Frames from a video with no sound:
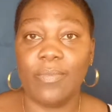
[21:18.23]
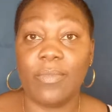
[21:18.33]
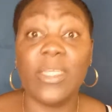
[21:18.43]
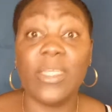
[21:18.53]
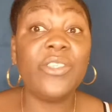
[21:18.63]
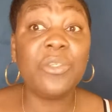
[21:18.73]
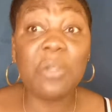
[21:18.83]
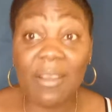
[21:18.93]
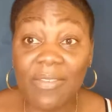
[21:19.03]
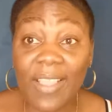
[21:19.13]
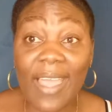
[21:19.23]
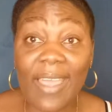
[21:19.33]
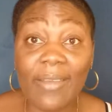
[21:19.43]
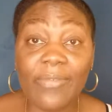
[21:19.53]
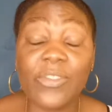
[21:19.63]
The tree of
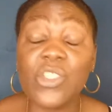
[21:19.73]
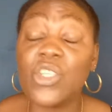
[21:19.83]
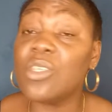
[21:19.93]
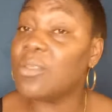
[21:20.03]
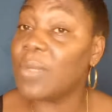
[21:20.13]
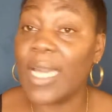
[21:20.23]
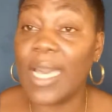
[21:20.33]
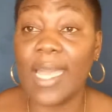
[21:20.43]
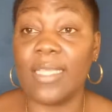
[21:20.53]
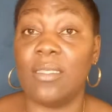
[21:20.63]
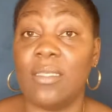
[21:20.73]
life, trust me guys.